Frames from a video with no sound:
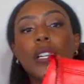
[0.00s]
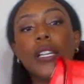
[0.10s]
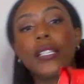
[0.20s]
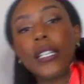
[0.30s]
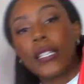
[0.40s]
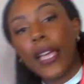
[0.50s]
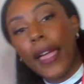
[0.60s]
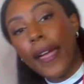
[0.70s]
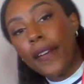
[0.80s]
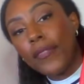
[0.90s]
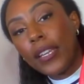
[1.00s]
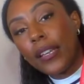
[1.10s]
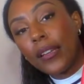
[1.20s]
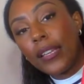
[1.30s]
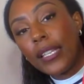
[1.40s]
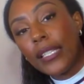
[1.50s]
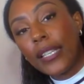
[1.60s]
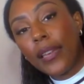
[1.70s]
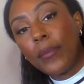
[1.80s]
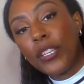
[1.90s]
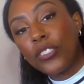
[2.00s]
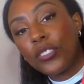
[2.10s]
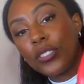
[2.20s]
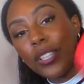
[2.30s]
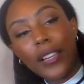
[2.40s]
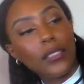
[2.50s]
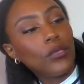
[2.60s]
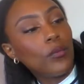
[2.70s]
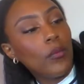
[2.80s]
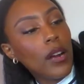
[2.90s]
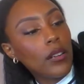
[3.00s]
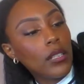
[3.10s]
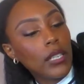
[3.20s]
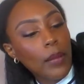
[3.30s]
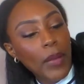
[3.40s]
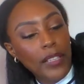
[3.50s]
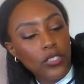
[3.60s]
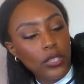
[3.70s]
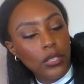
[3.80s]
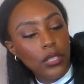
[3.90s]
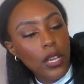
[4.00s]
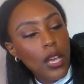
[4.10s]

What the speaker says: It doesn't have any damage. There's like a little mark on it. I might just